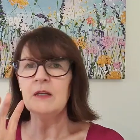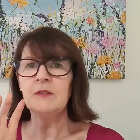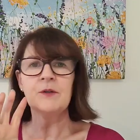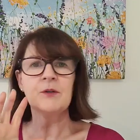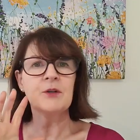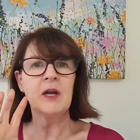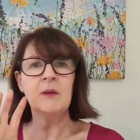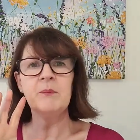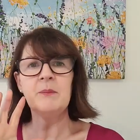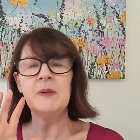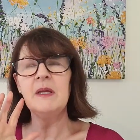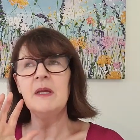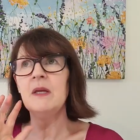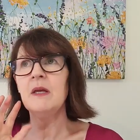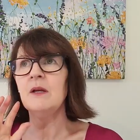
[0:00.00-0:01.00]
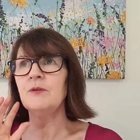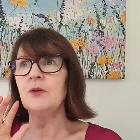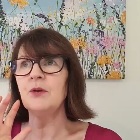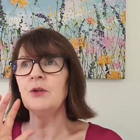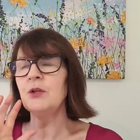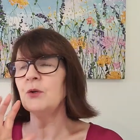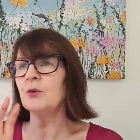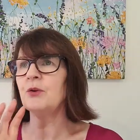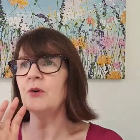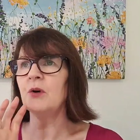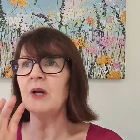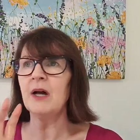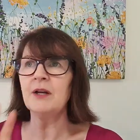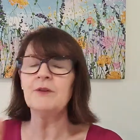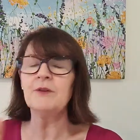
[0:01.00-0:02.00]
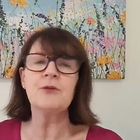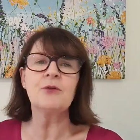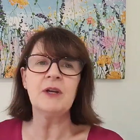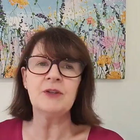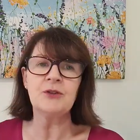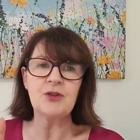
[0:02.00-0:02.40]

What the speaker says: are a lot of great